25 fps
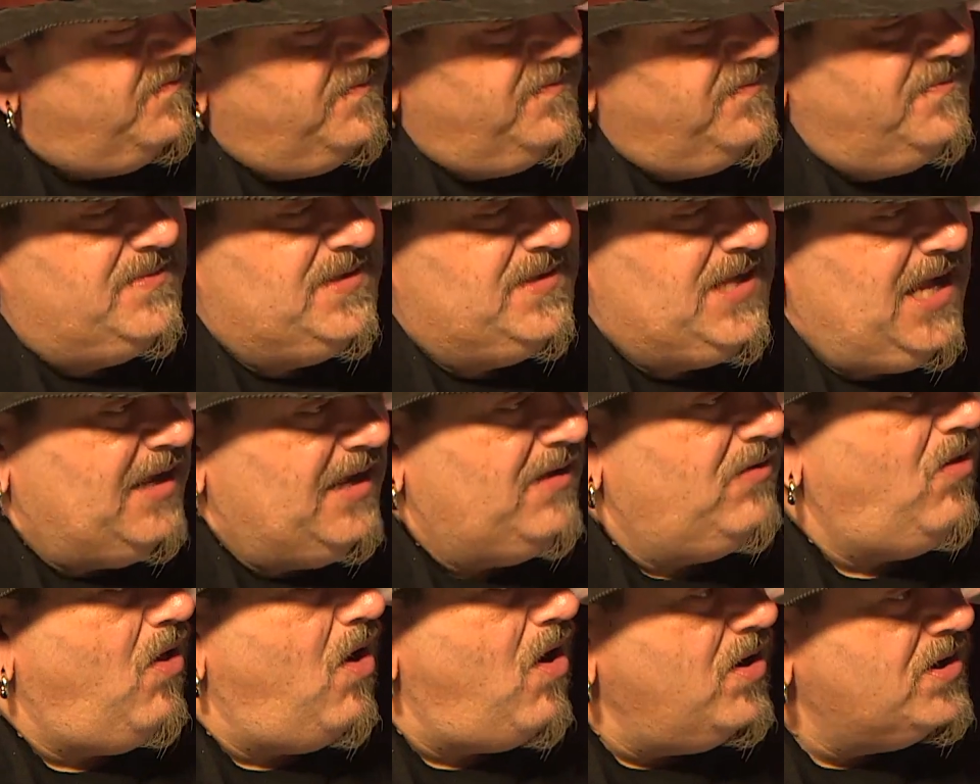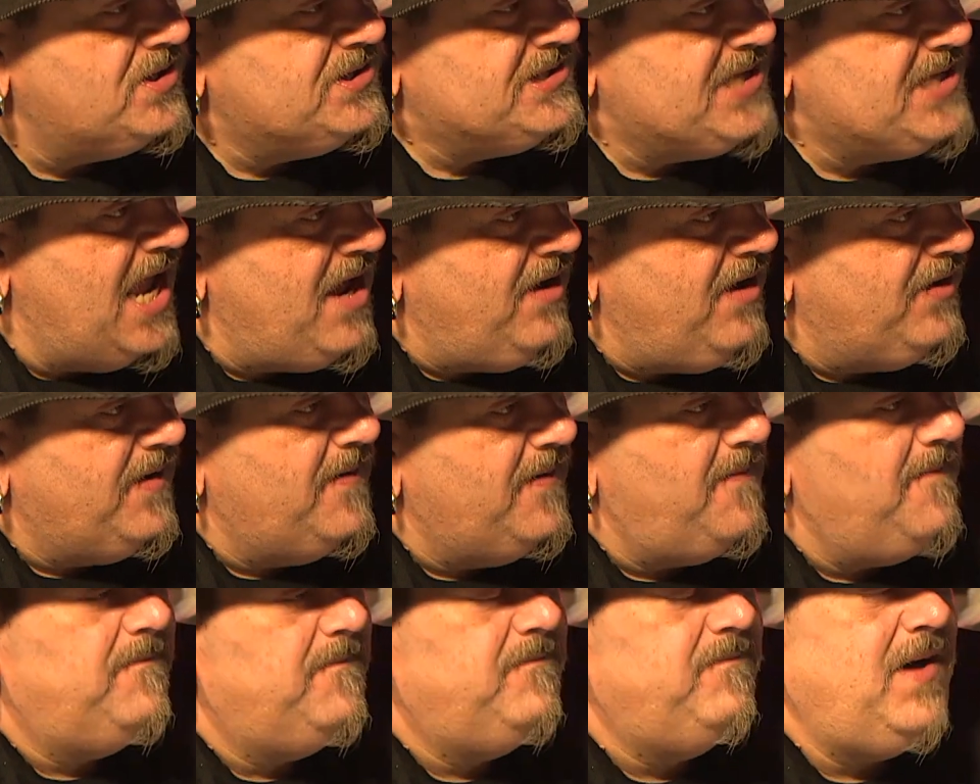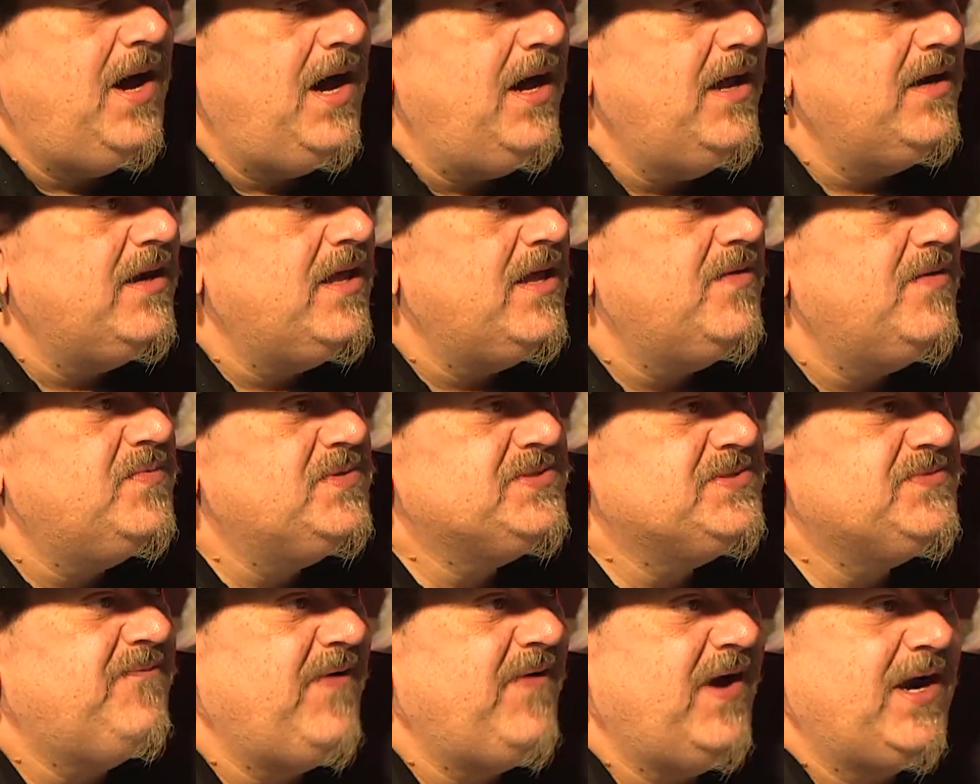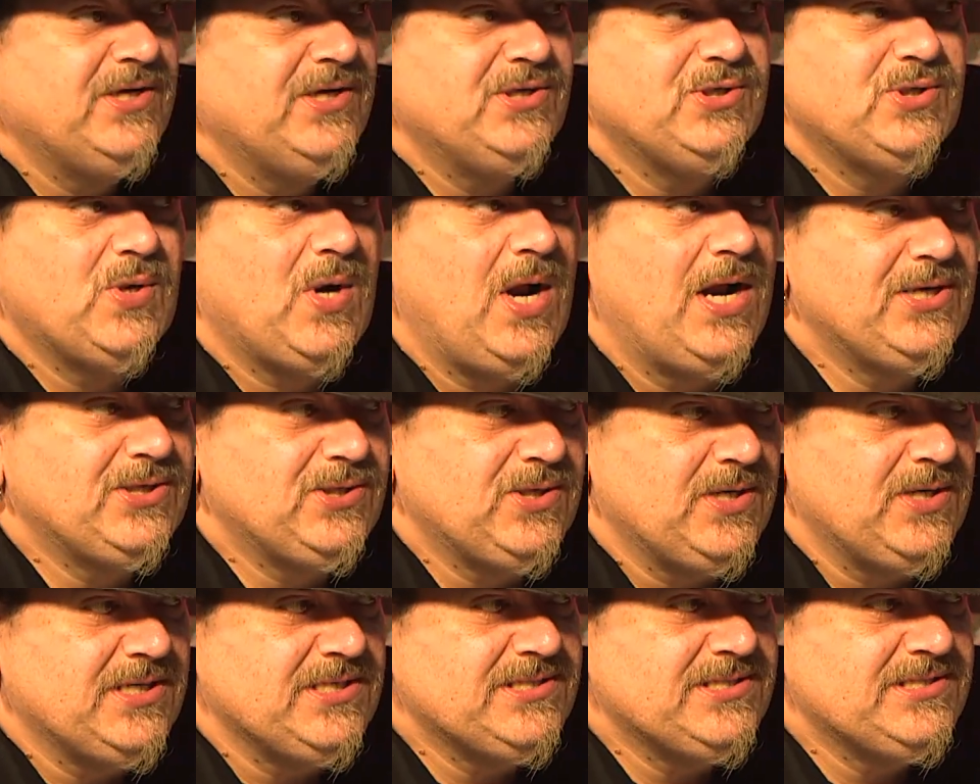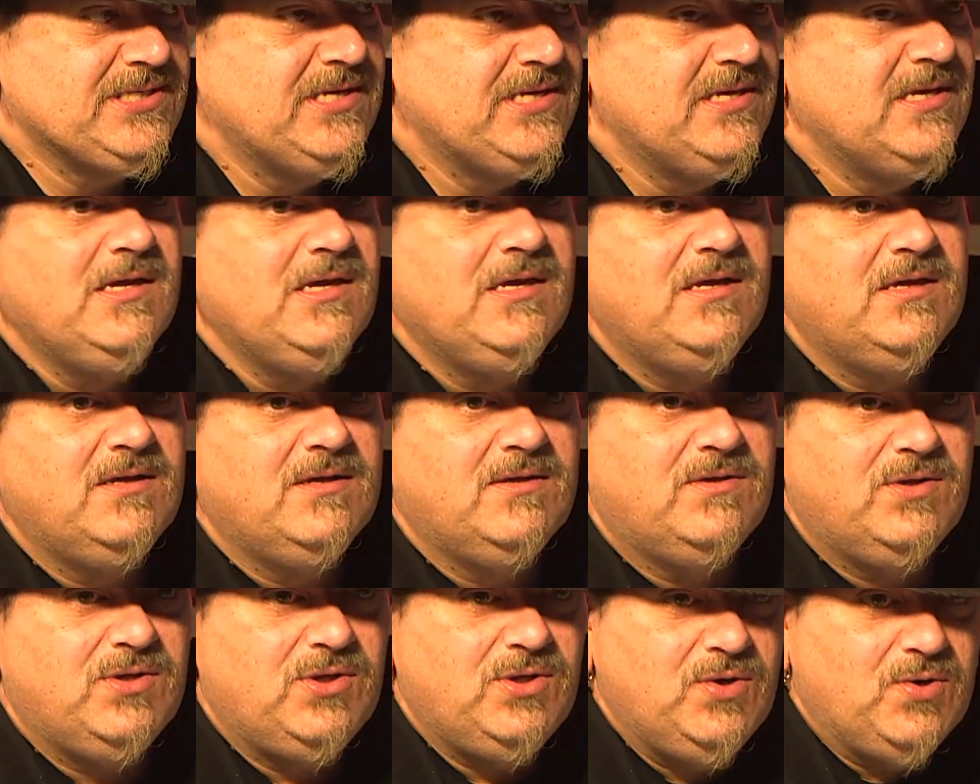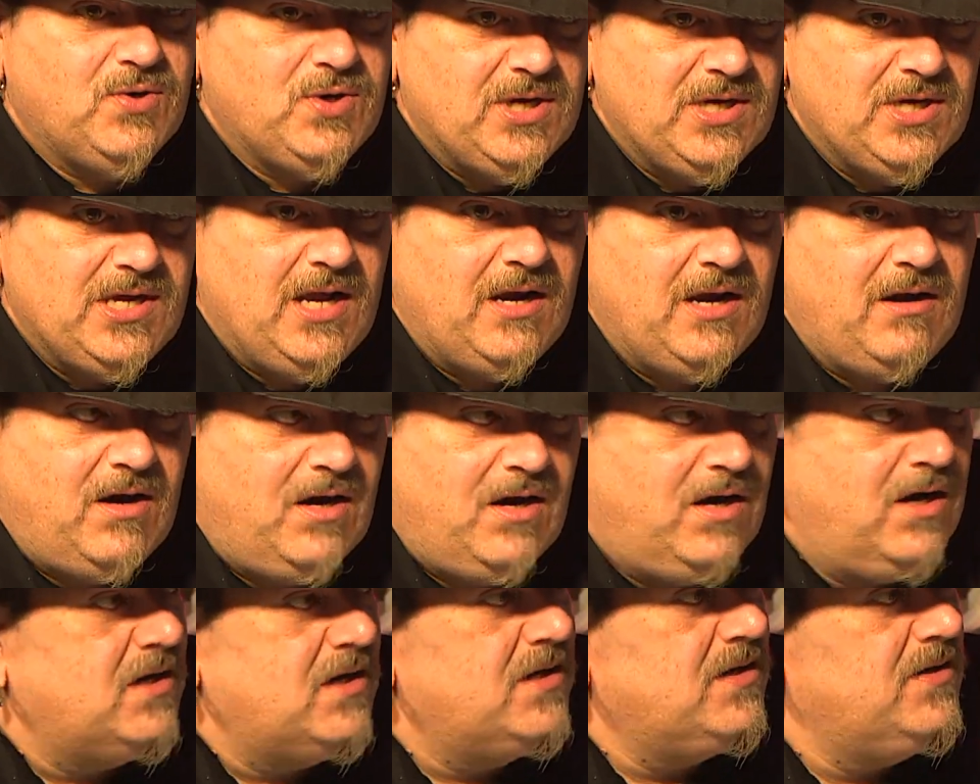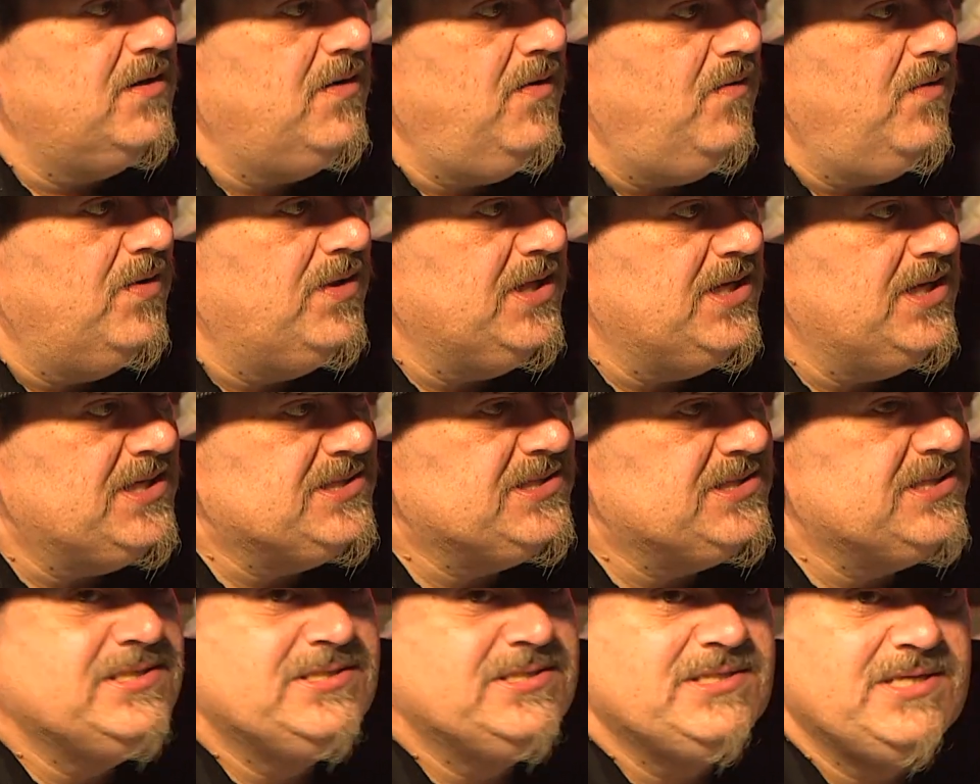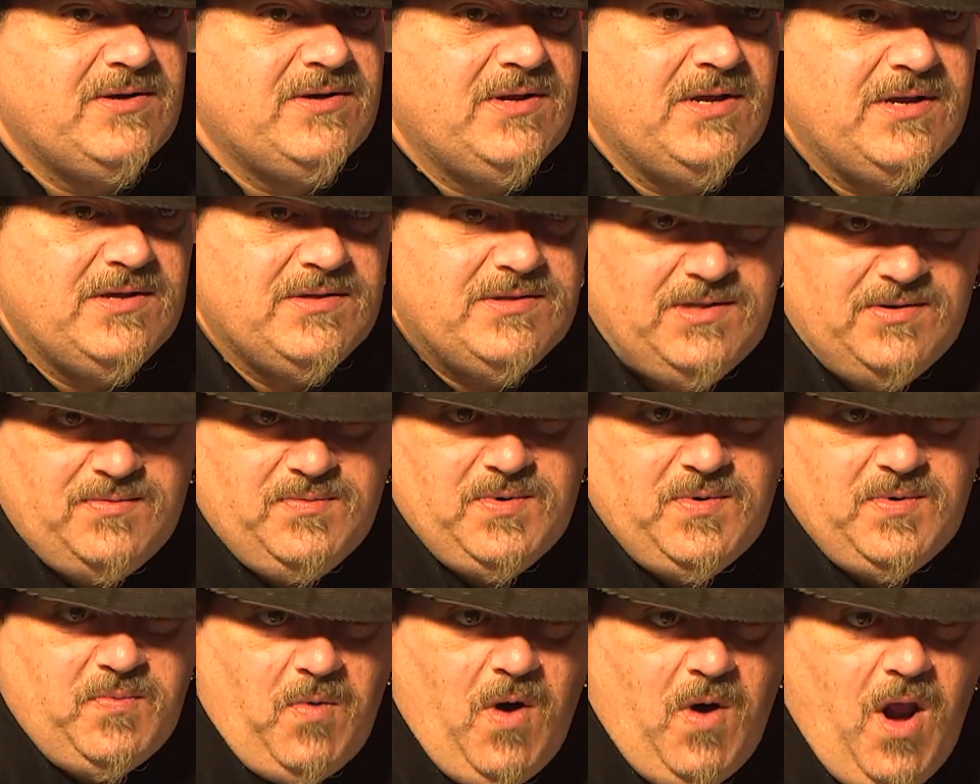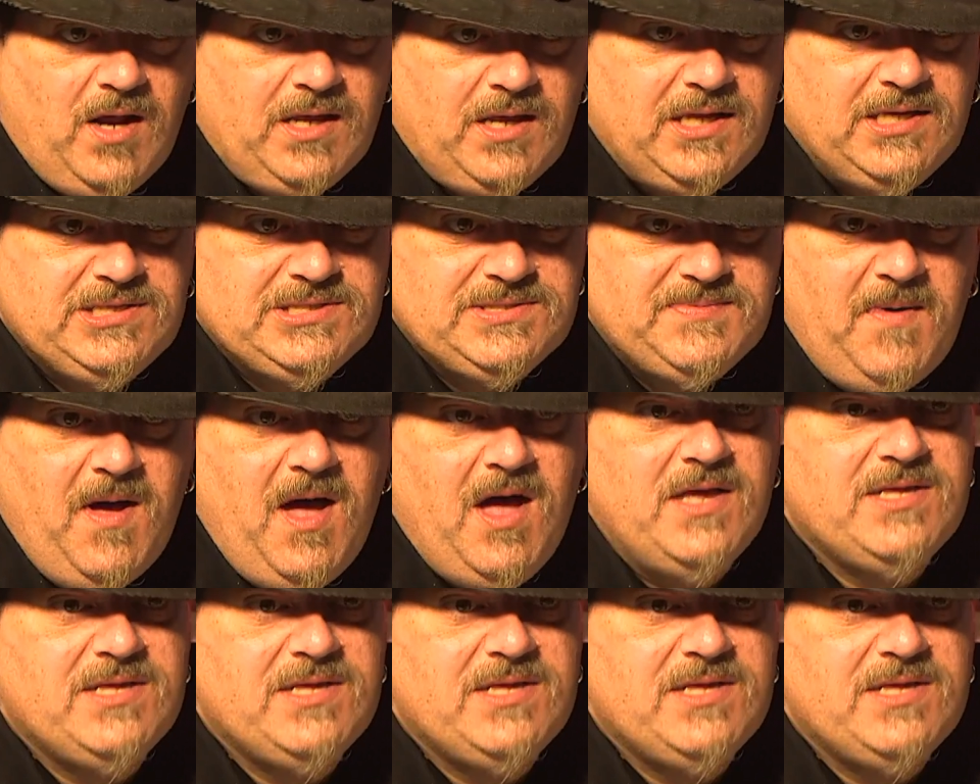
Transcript: take logs down it, but it was very treacherous. You could get hurt on this because there were rocky spots.